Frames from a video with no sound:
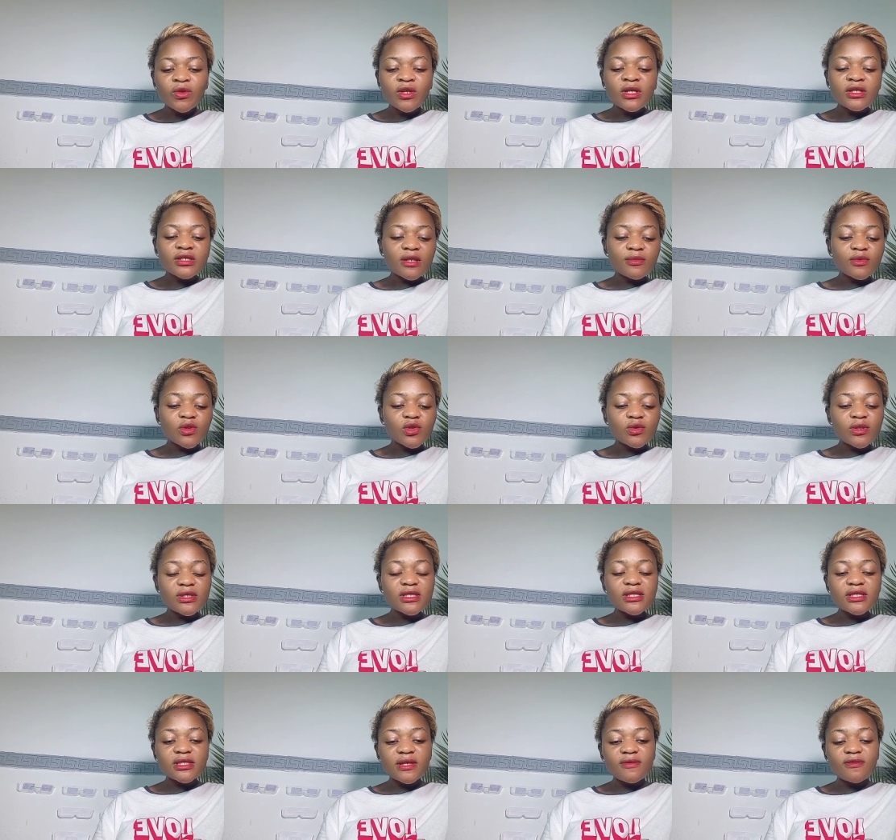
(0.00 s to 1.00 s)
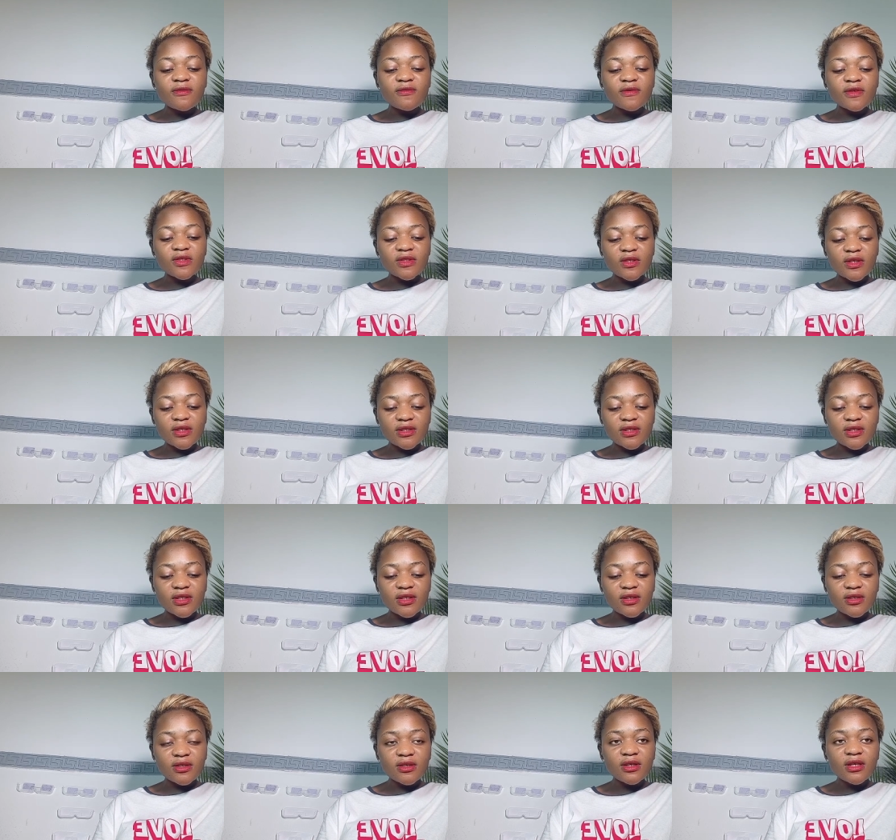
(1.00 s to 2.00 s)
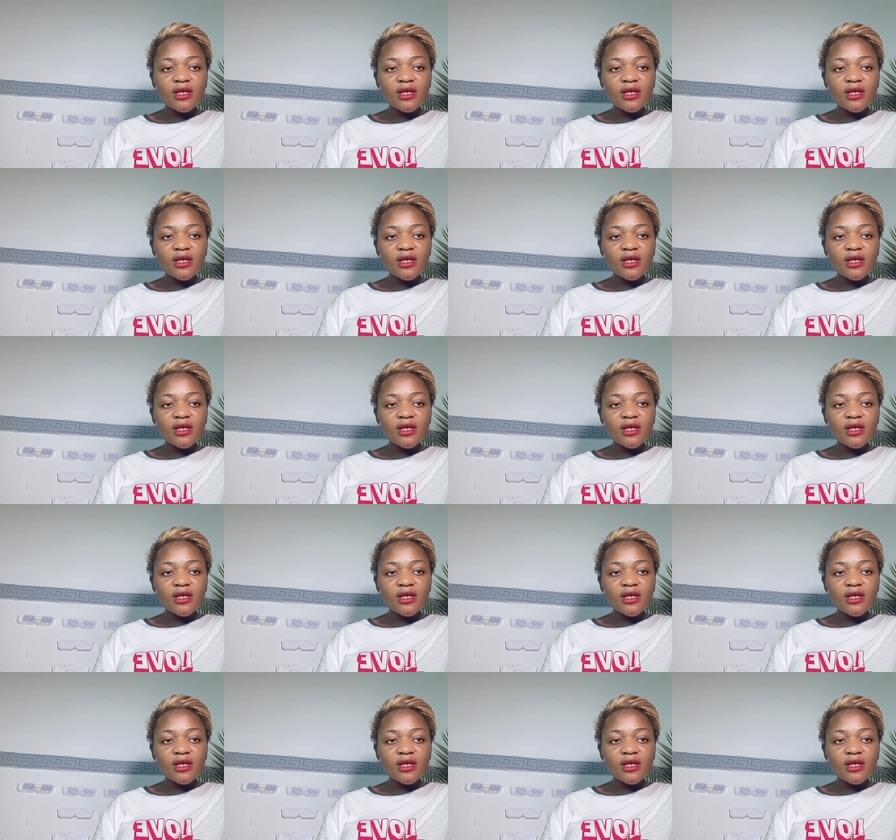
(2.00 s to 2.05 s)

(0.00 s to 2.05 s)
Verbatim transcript: Psalms 27 verse 13